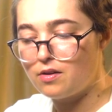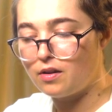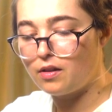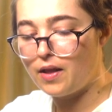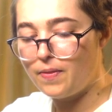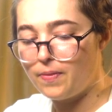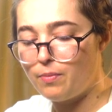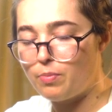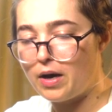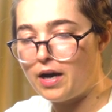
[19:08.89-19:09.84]
Let the
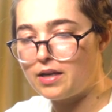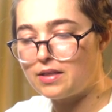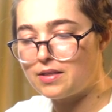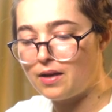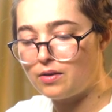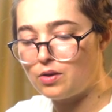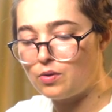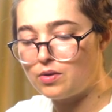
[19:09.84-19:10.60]
body tell you